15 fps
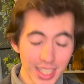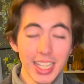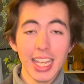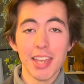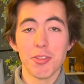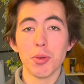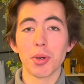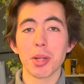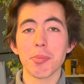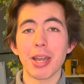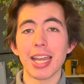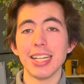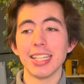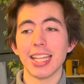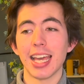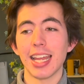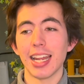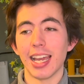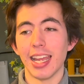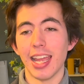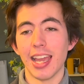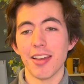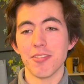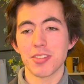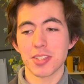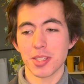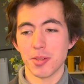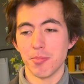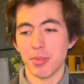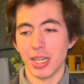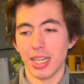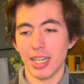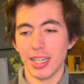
If you want to buy into that, I have some